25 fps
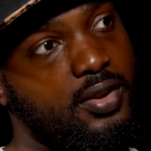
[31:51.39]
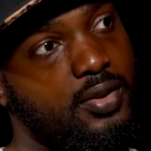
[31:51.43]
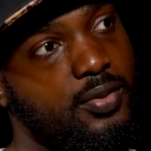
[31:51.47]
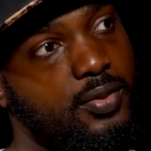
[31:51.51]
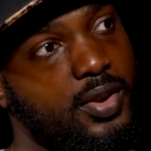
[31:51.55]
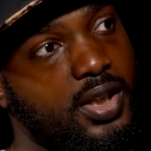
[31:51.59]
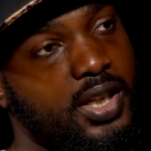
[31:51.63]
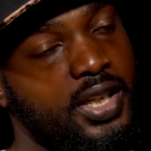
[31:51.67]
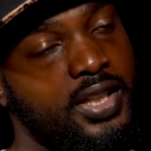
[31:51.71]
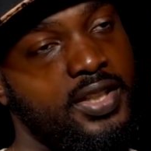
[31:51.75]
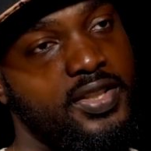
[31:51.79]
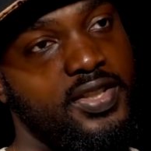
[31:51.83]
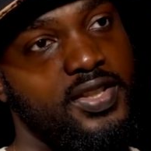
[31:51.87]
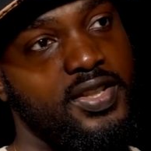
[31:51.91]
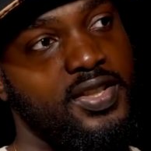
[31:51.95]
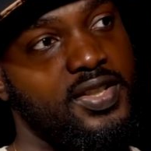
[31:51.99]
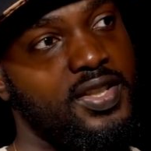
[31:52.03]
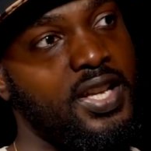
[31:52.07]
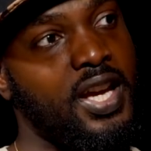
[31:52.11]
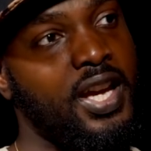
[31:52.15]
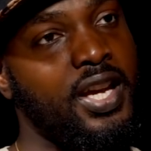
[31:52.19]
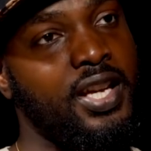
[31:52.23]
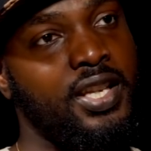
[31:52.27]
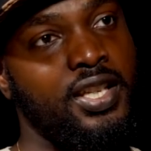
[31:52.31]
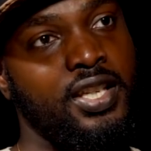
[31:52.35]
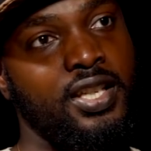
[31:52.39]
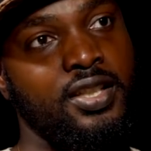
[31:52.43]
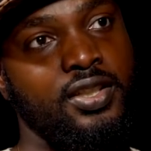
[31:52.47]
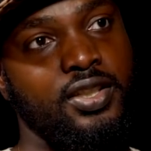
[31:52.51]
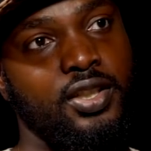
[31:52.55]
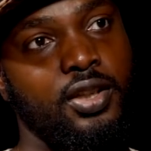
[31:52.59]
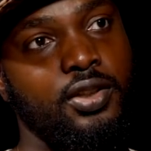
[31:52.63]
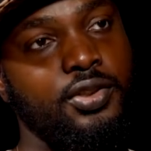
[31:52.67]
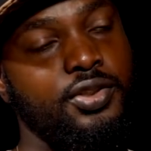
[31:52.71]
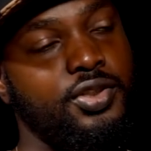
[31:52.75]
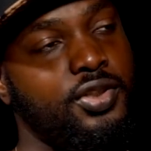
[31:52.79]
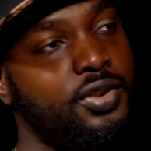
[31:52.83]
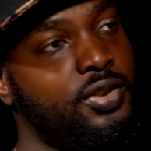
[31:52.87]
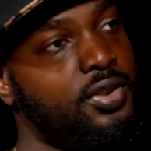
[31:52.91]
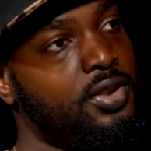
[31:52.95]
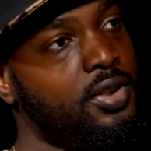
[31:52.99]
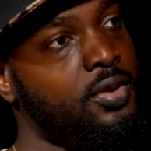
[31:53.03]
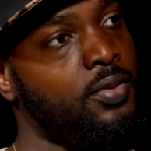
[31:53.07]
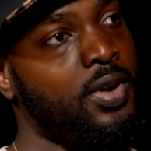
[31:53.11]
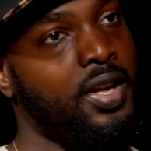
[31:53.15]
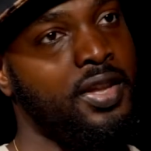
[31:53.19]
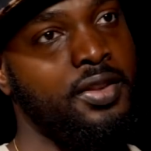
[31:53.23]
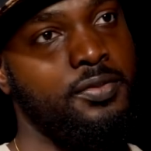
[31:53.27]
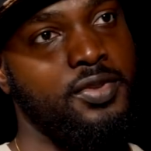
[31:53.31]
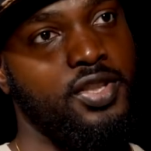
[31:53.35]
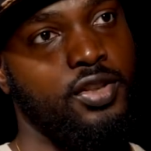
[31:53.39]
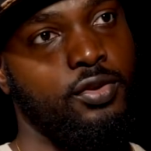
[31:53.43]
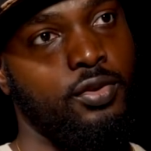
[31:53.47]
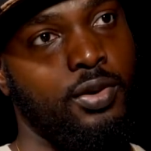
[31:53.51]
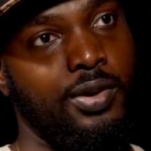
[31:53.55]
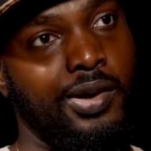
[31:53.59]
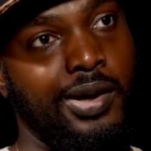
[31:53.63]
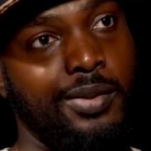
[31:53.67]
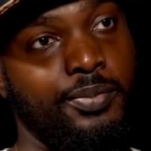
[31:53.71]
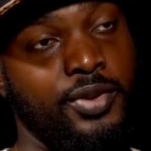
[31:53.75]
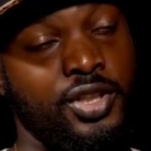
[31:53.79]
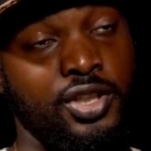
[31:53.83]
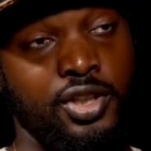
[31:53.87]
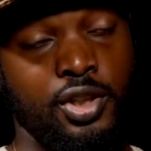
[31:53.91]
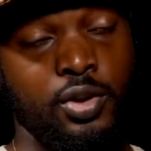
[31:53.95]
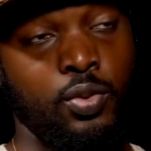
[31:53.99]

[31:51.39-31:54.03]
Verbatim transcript: What kind of society and culture do you want them to grow up in?